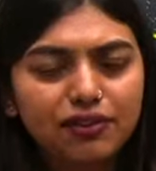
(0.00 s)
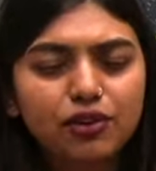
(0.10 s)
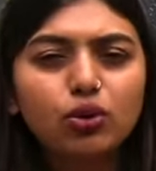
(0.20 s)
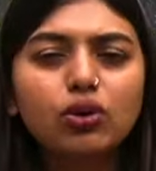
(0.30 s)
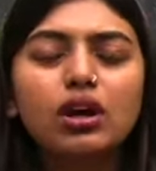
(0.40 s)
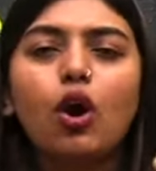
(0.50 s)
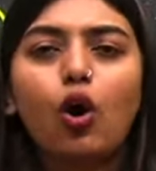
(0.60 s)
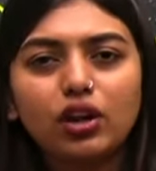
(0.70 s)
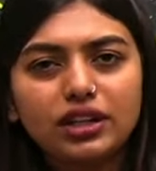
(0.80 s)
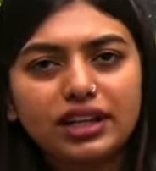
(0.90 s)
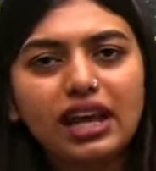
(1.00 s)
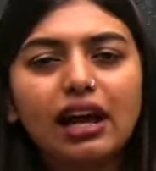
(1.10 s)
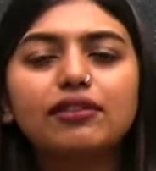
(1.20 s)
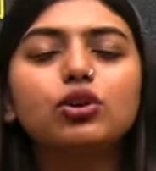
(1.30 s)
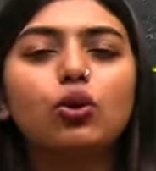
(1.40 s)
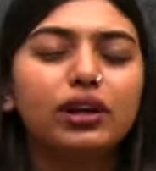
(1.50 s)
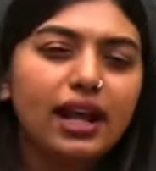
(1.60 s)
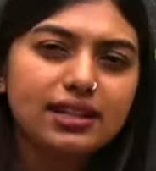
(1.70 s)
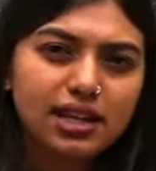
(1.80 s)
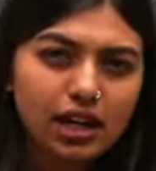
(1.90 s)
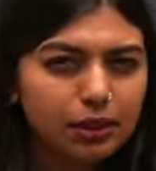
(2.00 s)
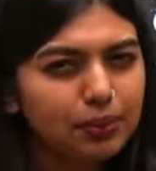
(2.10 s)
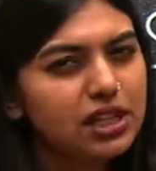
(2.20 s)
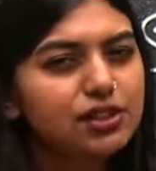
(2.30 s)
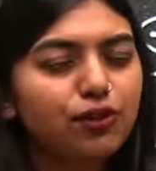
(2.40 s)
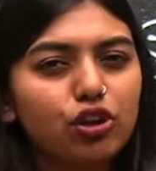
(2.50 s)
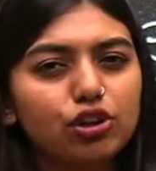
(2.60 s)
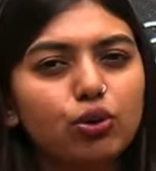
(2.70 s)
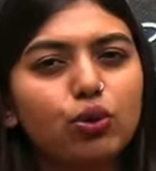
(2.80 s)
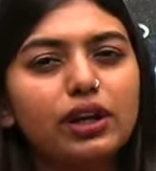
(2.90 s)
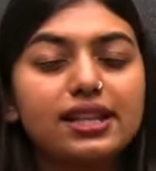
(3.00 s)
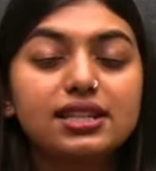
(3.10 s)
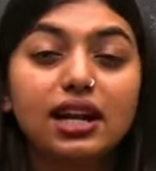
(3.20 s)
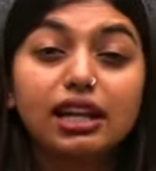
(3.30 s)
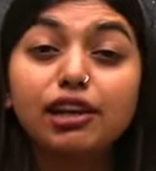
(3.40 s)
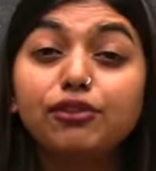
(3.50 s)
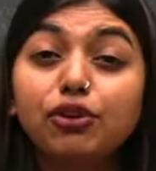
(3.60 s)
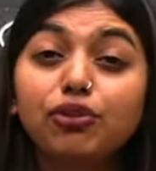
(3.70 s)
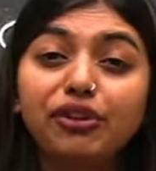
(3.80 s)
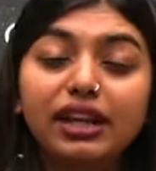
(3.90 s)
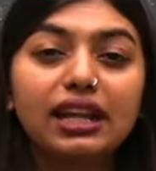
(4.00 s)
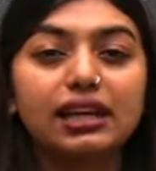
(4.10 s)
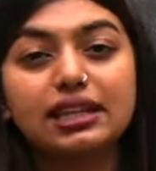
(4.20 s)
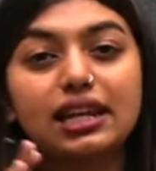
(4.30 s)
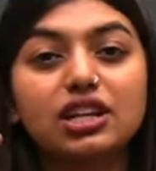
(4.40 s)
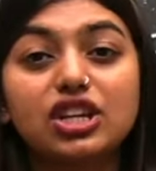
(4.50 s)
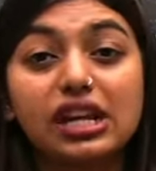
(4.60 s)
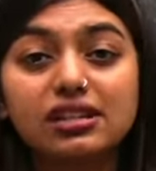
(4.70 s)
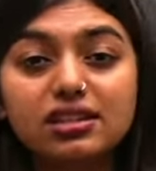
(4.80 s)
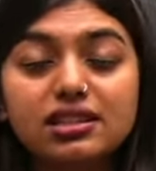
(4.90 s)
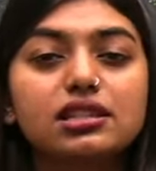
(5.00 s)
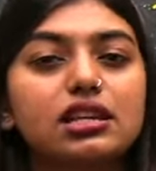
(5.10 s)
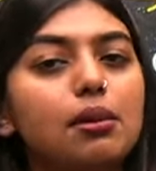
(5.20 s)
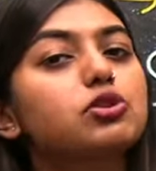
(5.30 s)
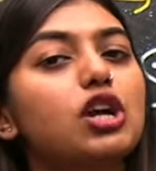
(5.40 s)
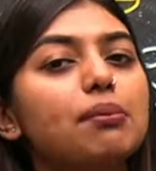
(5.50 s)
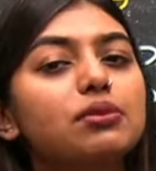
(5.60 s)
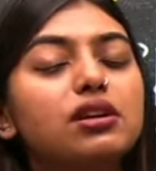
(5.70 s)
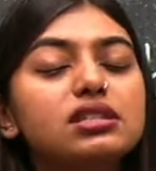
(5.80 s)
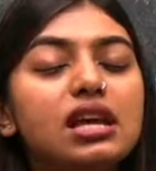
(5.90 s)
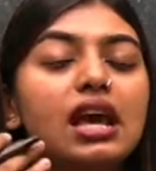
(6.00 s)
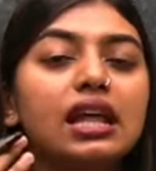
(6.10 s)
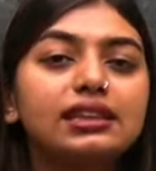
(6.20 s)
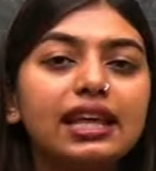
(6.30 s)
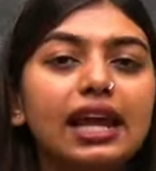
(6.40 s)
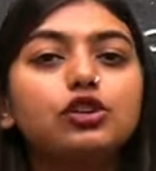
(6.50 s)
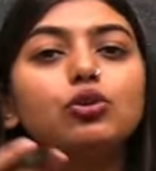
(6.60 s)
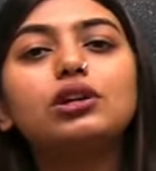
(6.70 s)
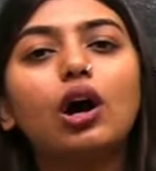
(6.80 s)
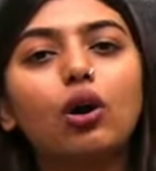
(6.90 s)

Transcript: If you already have the old NCRT, please follow the old NCRT. If you feel like there are changes in some chapters, then you